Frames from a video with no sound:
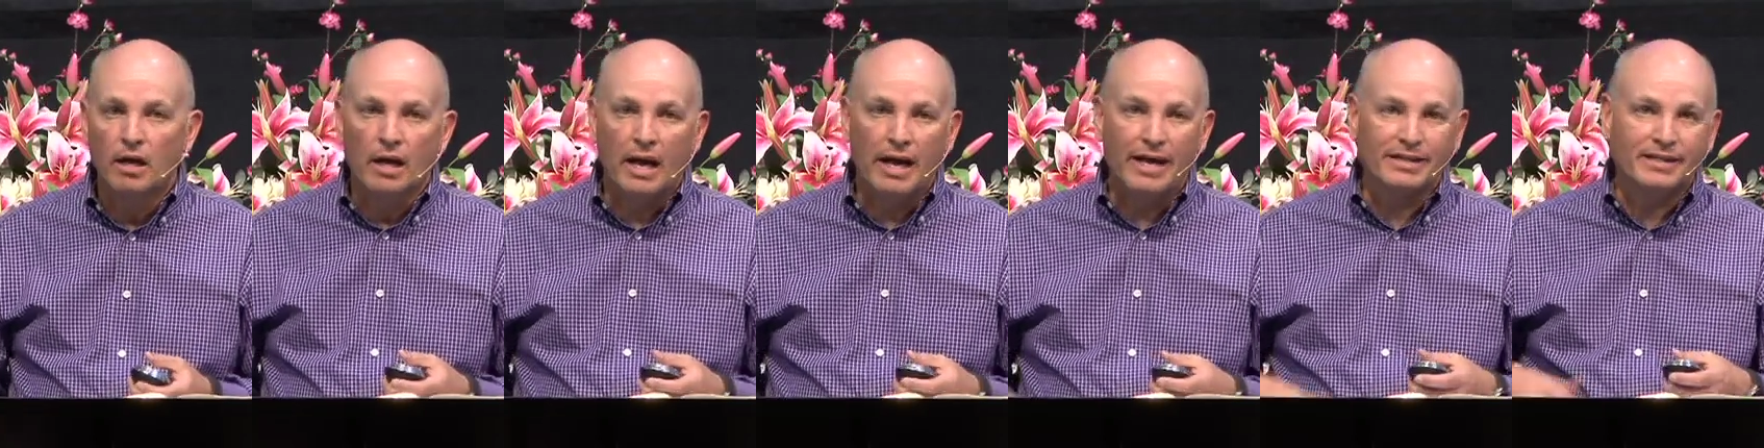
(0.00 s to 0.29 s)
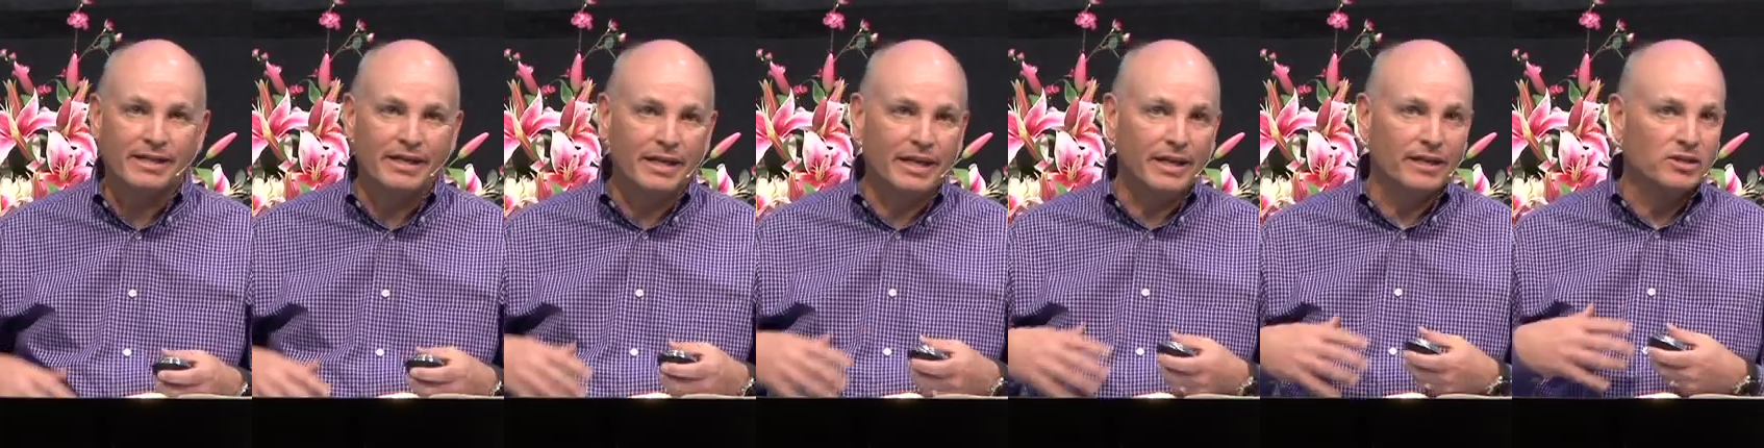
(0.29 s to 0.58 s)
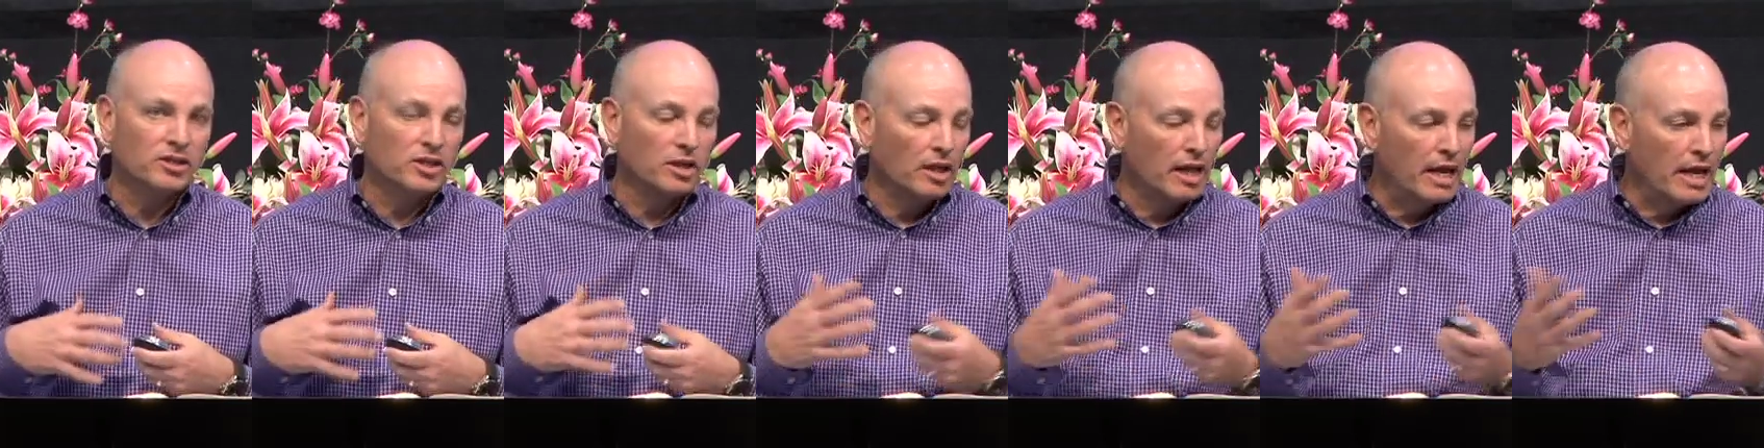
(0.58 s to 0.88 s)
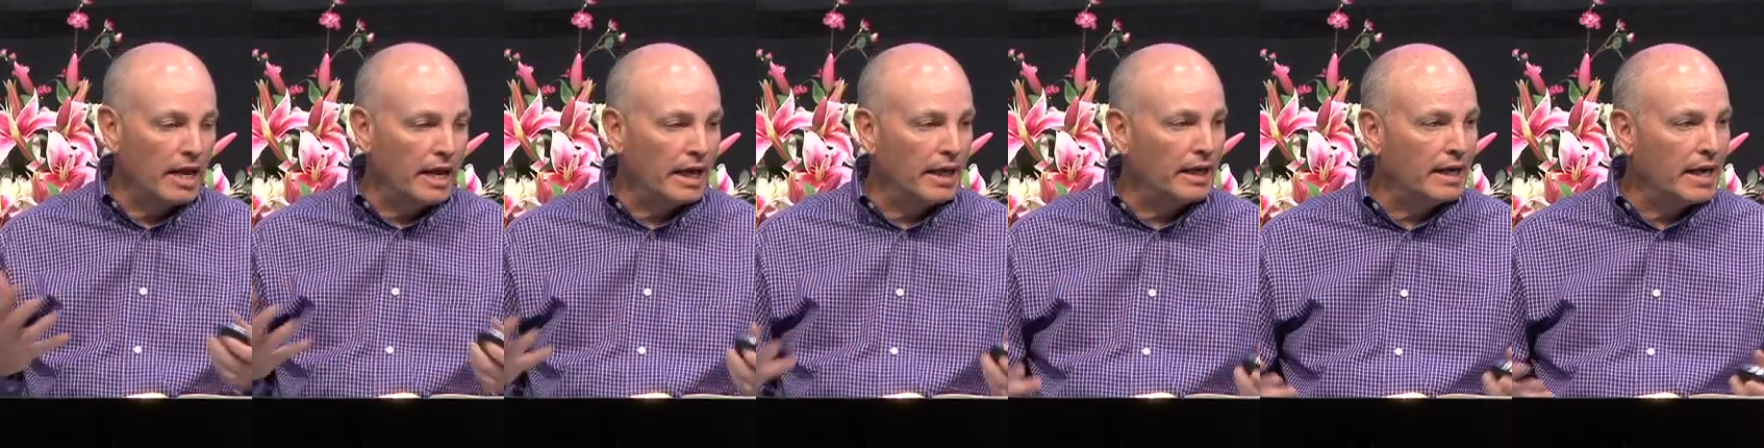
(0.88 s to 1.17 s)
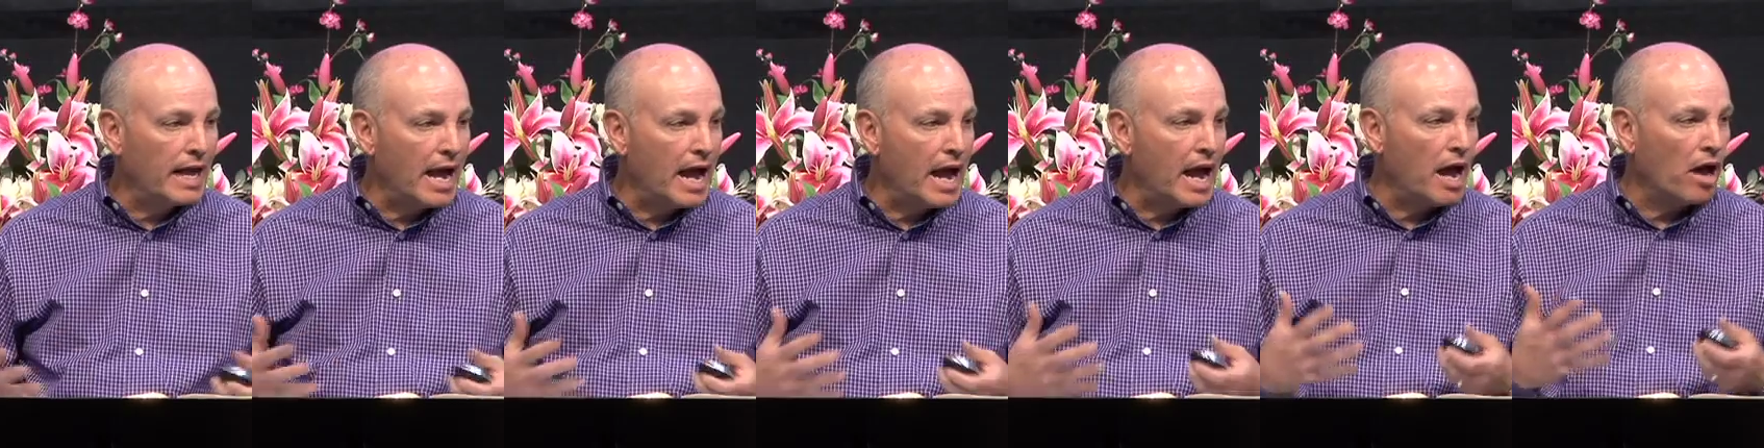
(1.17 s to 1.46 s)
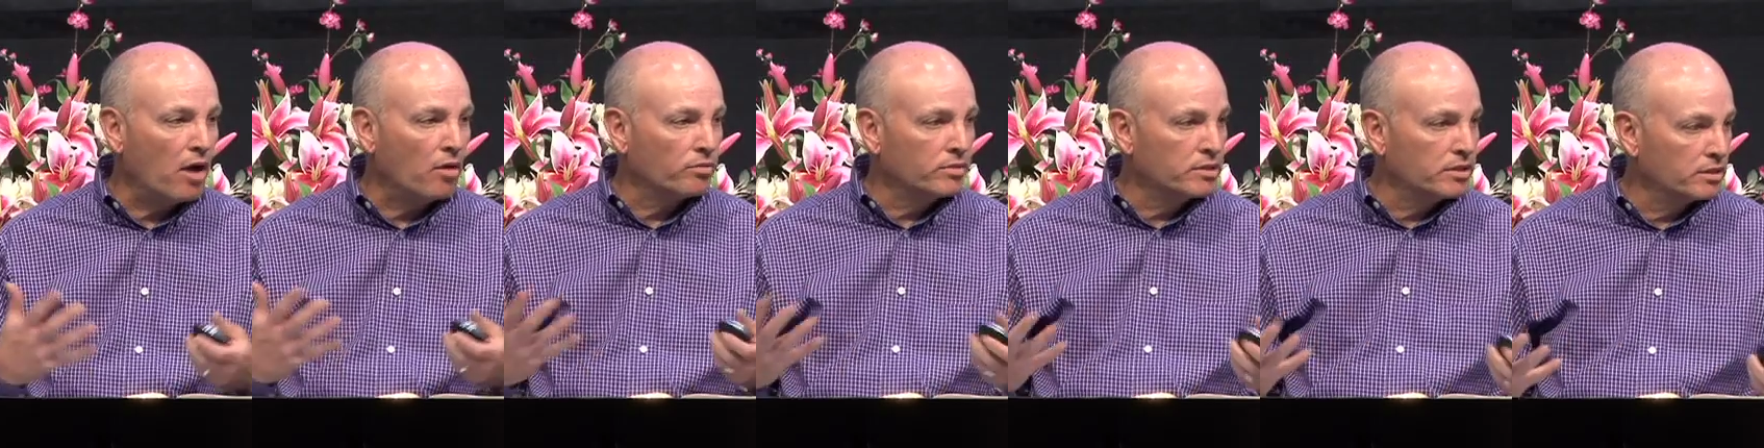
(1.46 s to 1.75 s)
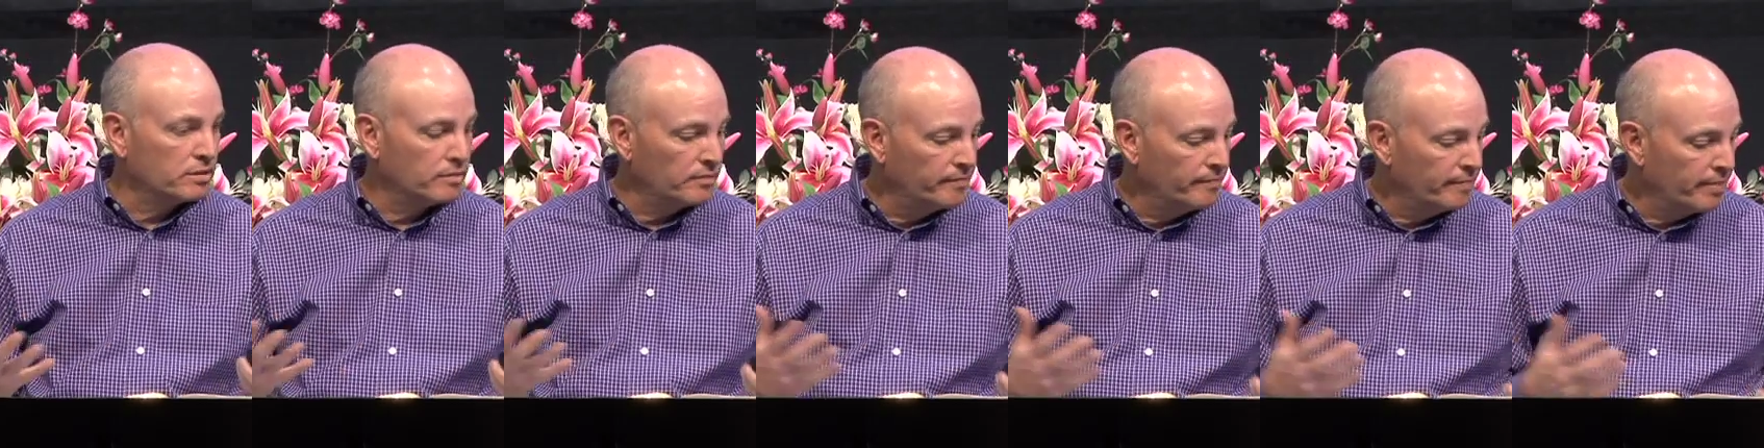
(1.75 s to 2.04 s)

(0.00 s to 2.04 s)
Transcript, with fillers: as he is laying out